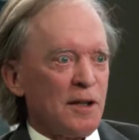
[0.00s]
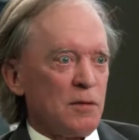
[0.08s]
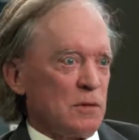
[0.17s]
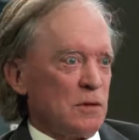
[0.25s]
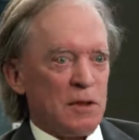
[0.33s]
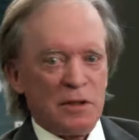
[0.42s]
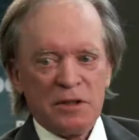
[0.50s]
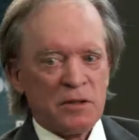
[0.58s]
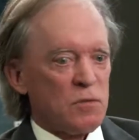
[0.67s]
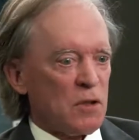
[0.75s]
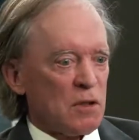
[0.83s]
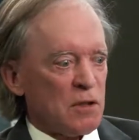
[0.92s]
I would
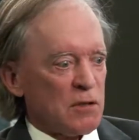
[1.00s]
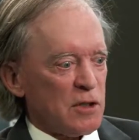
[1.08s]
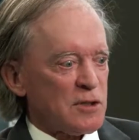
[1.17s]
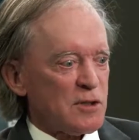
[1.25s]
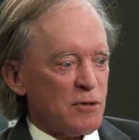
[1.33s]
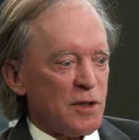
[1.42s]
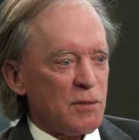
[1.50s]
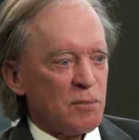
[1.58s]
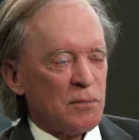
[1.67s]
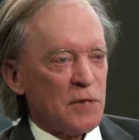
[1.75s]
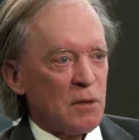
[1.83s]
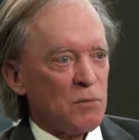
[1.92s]
just walk across the street
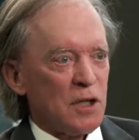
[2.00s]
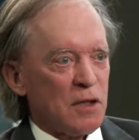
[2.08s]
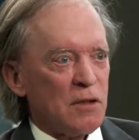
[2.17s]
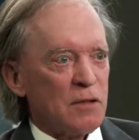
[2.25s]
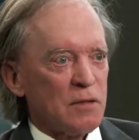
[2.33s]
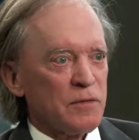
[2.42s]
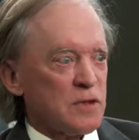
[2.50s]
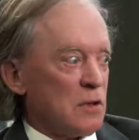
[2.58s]
and play golf.